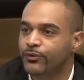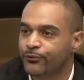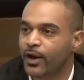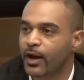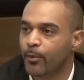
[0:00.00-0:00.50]

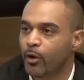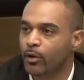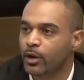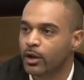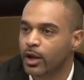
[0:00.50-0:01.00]
some
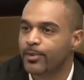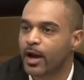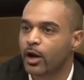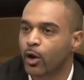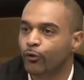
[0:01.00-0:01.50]
people
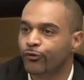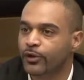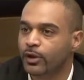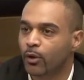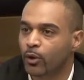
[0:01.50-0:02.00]

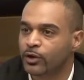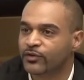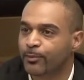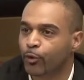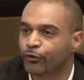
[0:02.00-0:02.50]
are
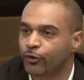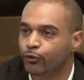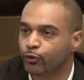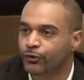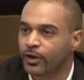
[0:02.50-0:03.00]
treated
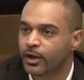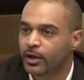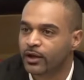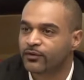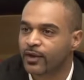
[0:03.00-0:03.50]
differently,
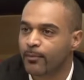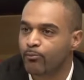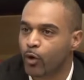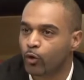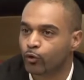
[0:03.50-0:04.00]
Where the
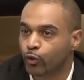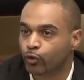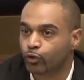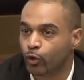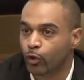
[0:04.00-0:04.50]
society
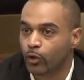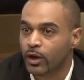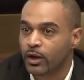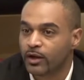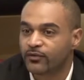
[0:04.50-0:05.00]
considers
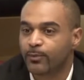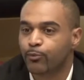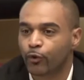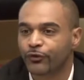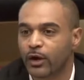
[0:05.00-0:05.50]
that some
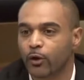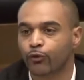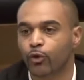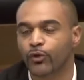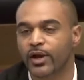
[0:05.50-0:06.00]
people can
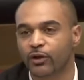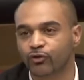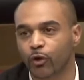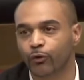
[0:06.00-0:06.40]
be treated